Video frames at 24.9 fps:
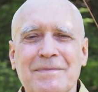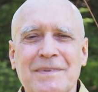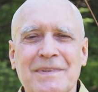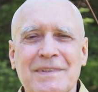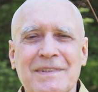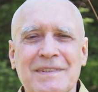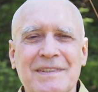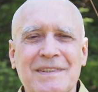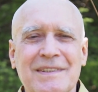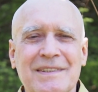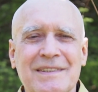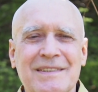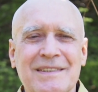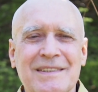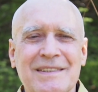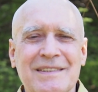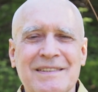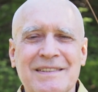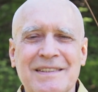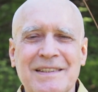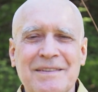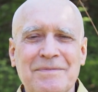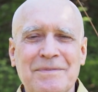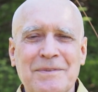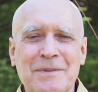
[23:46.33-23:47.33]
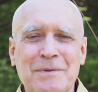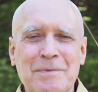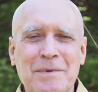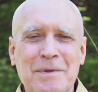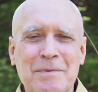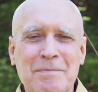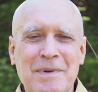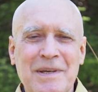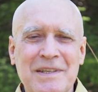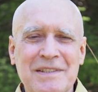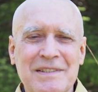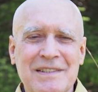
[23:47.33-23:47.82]
But it's just something
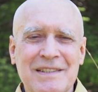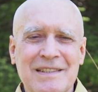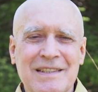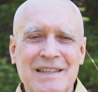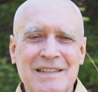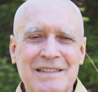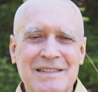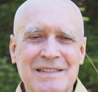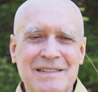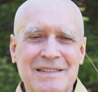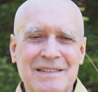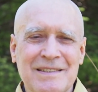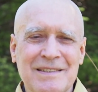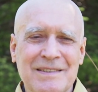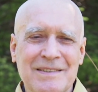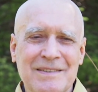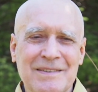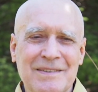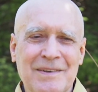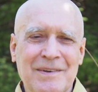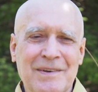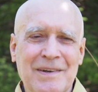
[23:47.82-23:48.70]
nobody pays attention to.